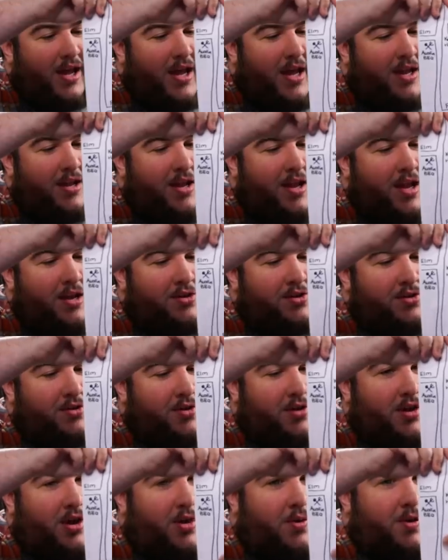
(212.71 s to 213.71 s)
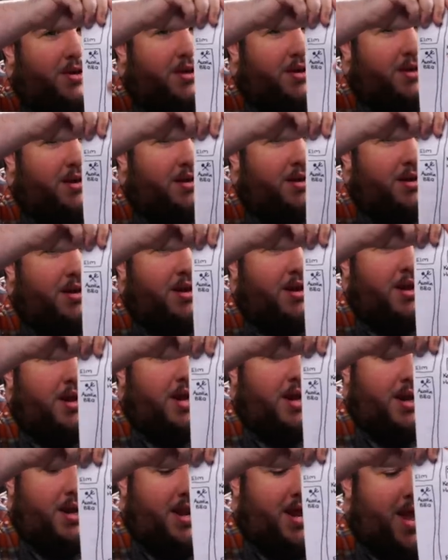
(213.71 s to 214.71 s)
and as you're going,
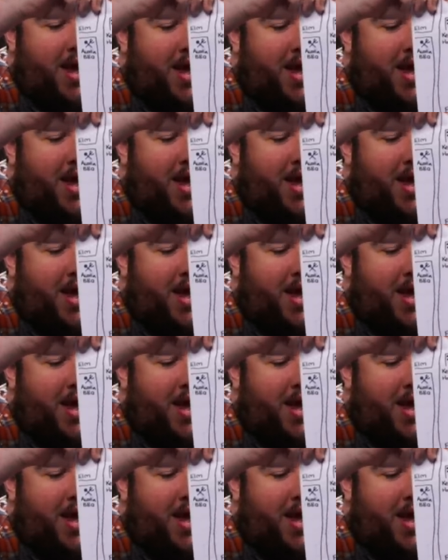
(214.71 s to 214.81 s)
it